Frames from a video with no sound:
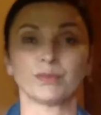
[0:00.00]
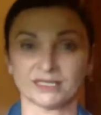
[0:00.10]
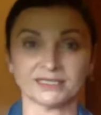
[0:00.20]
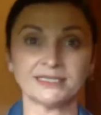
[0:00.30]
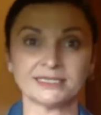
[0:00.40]

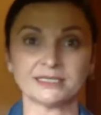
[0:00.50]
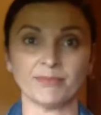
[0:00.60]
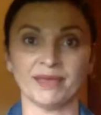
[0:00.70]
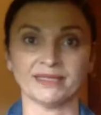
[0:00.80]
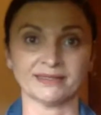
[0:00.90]

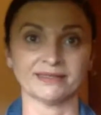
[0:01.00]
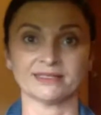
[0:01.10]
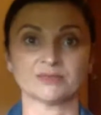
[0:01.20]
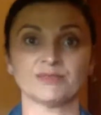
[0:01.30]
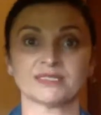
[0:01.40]
participate in
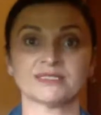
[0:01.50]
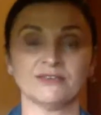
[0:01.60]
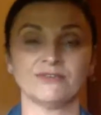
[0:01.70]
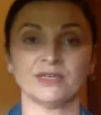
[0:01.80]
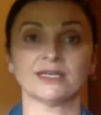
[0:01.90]
a
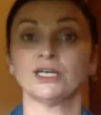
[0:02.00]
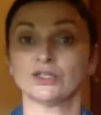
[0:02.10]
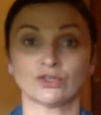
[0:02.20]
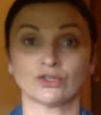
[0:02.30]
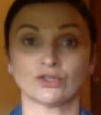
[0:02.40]
specific
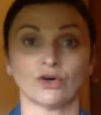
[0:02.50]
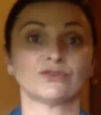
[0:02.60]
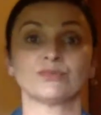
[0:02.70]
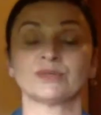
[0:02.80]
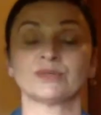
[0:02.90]

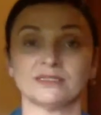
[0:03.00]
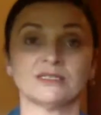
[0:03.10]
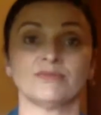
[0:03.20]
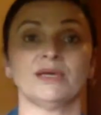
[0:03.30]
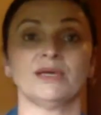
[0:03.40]
topic, to
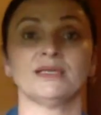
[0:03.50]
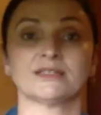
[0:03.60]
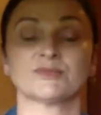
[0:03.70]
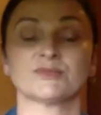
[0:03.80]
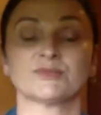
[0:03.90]

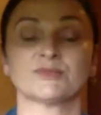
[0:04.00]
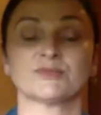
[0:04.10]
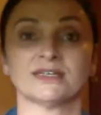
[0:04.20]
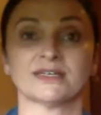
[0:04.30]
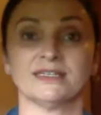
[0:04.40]
participate in a
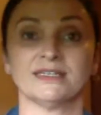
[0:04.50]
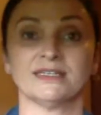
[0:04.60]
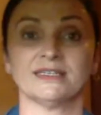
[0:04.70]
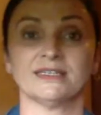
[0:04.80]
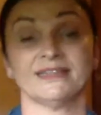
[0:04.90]
specific
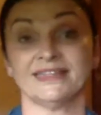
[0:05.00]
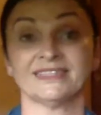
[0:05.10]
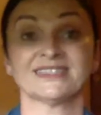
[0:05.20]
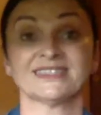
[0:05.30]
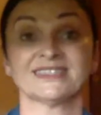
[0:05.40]

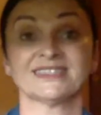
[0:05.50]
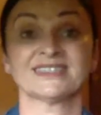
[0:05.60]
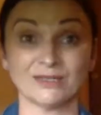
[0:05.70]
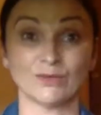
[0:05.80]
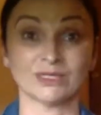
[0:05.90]
activity. And
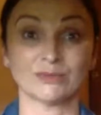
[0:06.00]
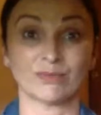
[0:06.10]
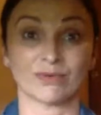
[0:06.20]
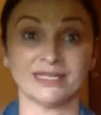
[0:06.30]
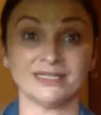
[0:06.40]
that's
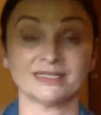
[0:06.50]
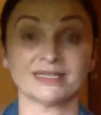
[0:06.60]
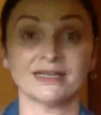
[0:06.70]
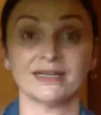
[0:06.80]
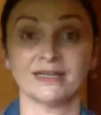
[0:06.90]
something what
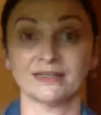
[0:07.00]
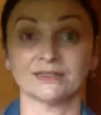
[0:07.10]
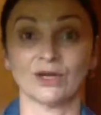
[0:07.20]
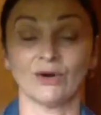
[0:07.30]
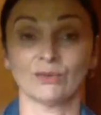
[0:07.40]
brings
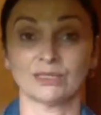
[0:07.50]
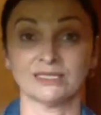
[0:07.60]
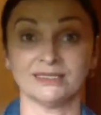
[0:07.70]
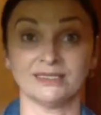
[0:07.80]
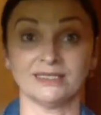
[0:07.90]

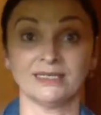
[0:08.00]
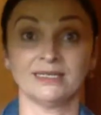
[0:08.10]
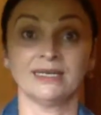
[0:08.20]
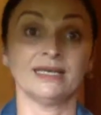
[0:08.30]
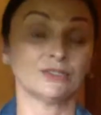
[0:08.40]
not only
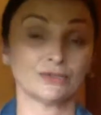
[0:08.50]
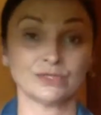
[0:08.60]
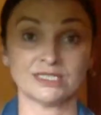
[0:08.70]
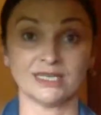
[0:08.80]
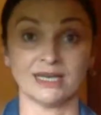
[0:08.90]
the
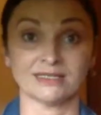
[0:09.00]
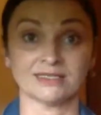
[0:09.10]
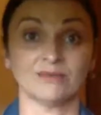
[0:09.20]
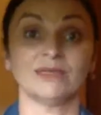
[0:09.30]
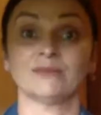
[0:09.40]

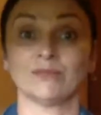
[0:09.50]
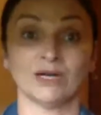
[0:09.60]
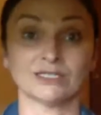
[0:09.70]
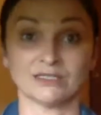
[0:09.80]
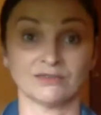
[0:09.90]
enthusiasm
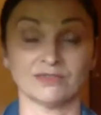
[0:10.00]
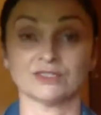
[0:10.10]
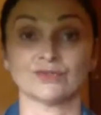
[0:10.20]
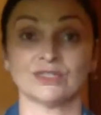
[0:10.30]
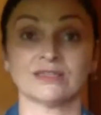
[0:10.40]
and
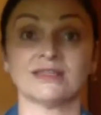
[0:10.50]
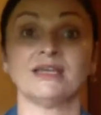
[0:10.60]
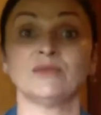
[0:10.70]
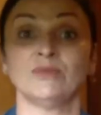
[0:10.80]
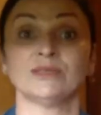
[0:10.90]
positiveness to the
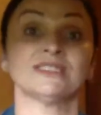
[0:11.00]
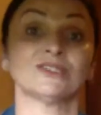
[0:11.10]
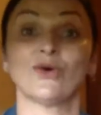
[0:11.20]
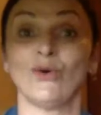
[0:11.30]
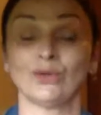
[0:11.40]
table,
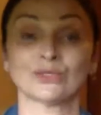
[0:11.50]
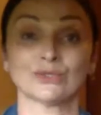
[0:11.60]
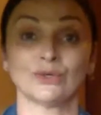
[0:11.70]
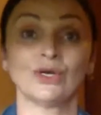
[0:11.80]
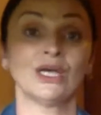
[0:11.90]
but it
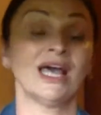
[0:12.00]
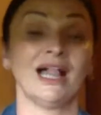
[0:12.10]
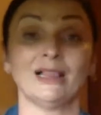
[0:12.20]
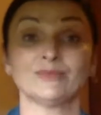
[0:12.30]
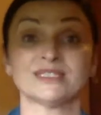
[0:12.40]
also
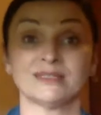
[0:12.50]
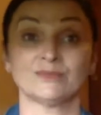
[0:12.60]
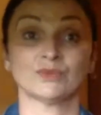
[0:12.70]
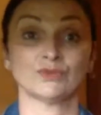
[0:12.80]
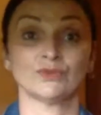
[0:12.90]
helps
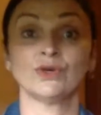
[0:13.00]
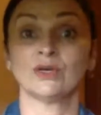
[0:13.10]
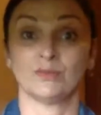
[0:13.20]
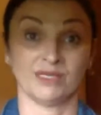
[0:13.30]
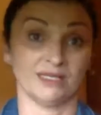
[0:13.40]
them to
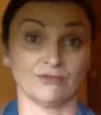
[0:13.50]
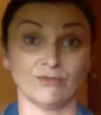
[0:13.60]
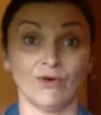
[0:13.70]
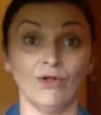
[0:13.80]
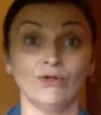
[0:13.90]
be
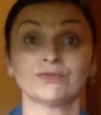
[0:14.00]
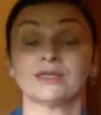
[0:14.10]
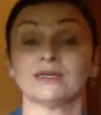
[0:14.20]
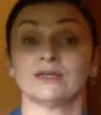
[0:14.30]
involved,